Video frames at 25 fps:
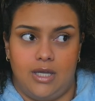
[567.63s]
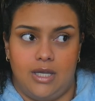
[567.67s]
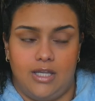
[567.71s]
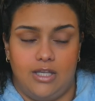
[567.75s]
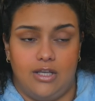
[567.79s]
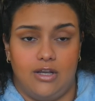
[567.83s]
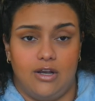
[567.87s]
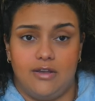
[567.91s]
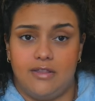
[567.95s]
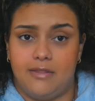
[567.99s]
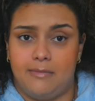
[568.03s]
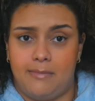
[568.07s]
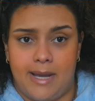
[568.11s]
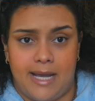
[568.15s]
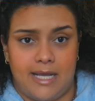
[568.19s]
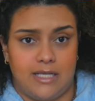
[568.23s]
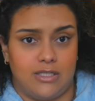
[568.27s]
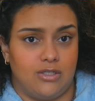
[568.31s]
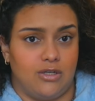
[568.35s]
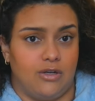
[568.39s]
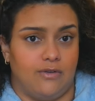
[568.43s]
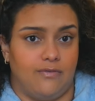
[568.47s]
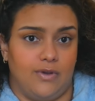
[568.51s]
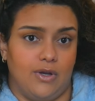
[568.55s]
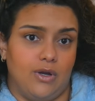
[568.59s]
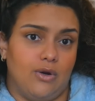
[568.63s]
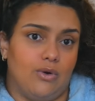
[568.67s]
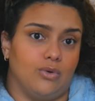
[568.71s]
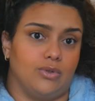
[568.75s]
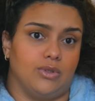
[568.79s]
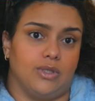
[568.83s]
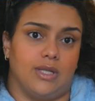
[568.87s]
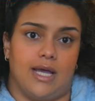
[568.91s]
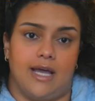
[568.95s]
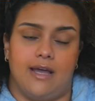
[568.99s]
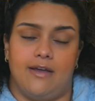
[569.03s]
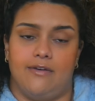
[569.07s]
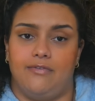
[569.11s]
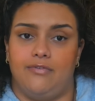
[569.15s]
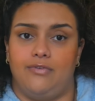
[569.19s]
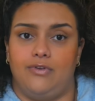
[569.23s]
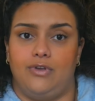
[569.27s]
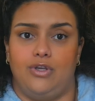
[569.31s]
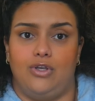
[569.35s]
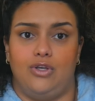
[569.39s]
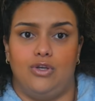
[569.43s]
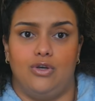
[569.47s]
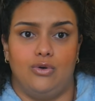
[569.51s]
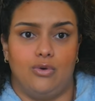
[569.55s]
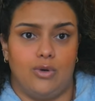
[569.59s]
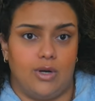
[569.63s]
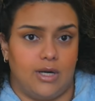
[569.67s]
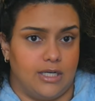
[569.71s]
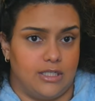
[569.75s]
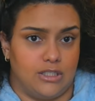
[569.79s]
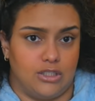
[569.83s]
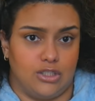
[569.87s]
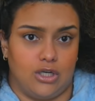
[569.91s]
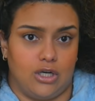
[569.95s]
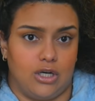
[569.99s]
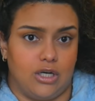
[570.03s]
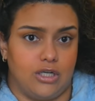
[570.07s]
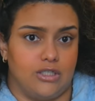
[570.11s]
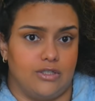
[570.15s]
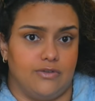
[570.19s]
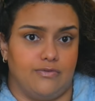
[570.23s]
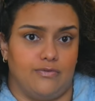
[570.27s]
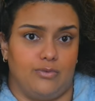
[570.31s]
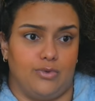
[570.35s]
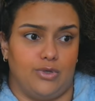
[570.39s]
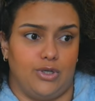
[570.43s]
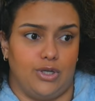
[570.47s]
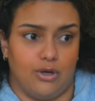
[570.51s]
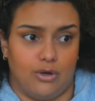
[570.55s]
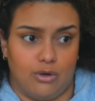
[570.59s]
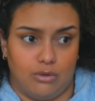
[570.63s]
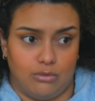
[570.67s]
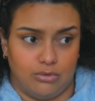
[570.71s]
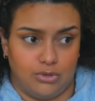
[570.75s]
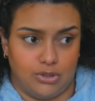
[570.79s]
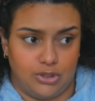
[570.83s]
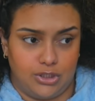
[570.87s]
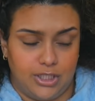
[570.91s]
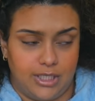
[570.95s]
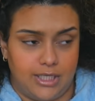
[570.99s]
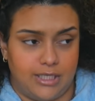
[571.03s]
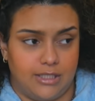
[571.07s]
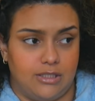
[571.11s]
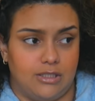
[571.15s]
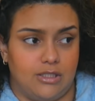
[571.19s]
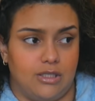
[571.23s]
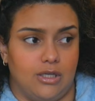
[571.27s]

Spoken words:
you're the master of your own life. You are in charge of your own shit.